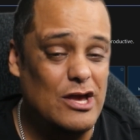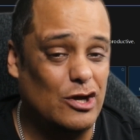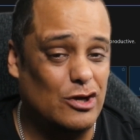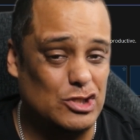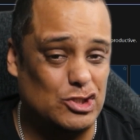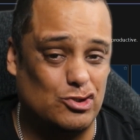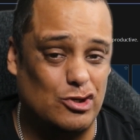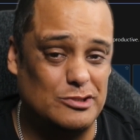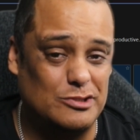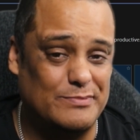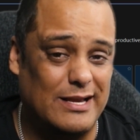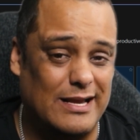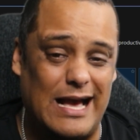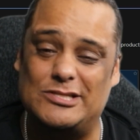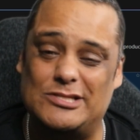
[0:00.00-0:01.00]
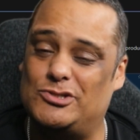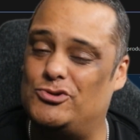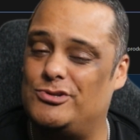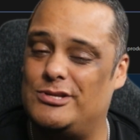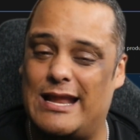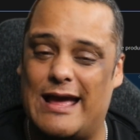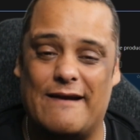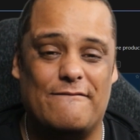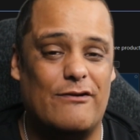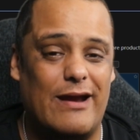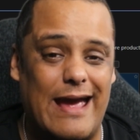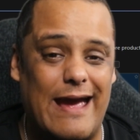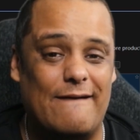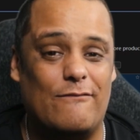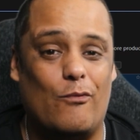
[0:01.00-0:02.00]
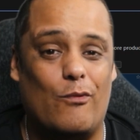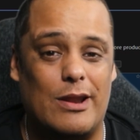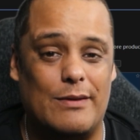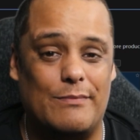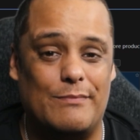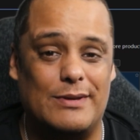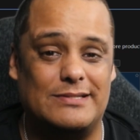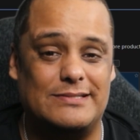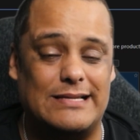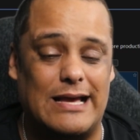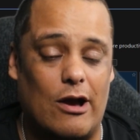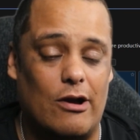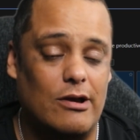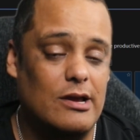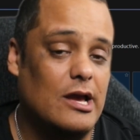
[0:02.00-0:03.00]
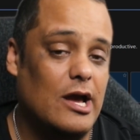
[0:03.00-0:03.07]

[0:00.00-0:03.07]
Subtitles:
Because trust me, guys, you never ever want to miss out.